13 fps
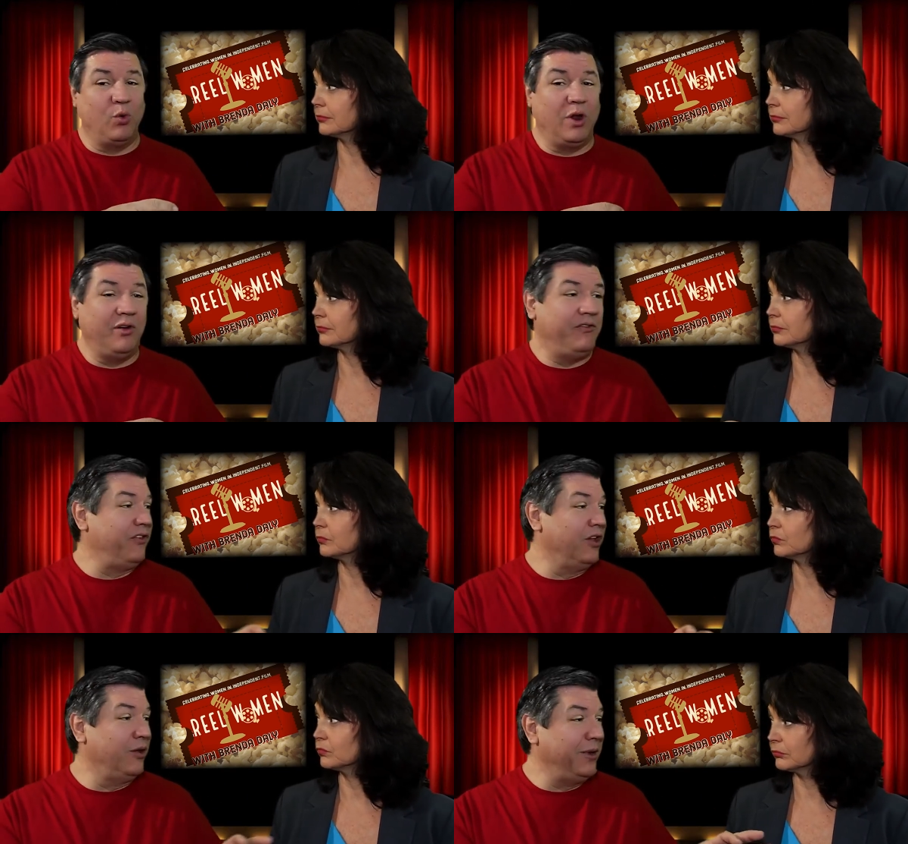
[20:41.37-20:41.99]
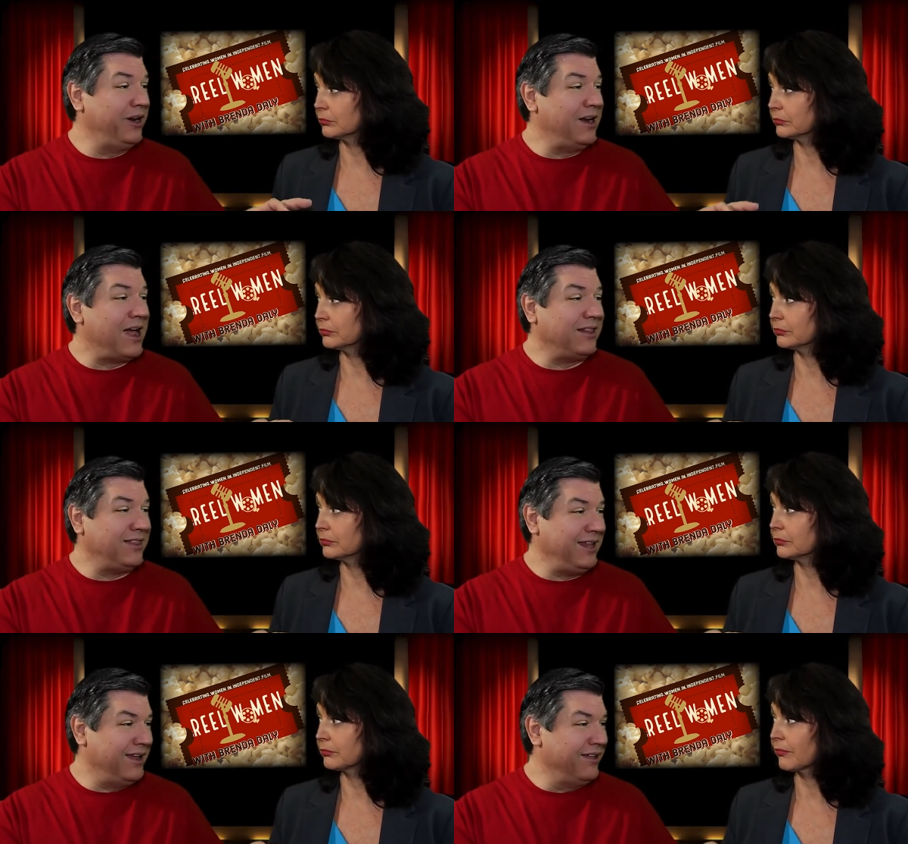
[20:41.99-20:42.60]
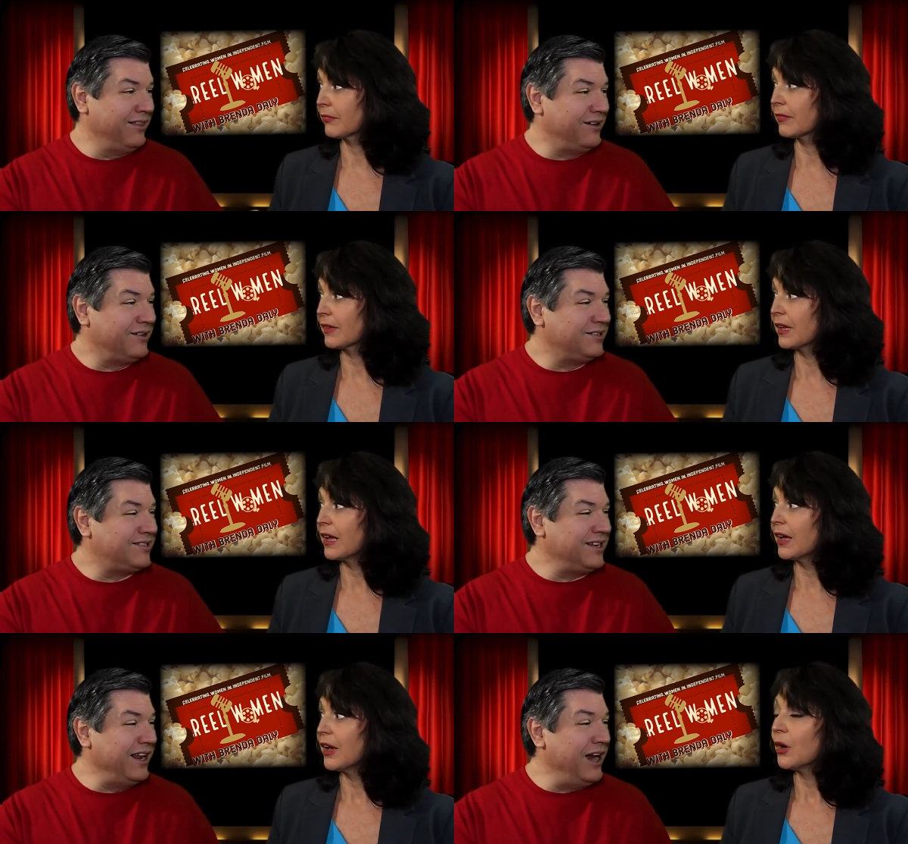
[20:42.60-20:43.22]
Speaker 1: one film and not the
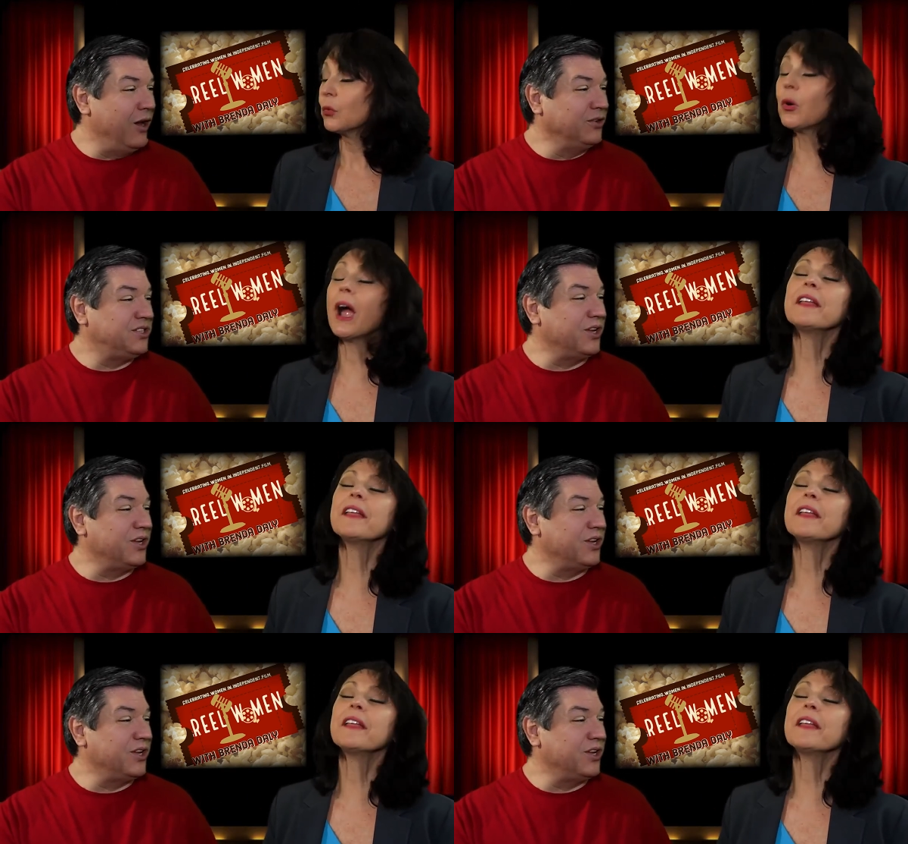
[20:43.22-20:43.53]
others, you know? Right.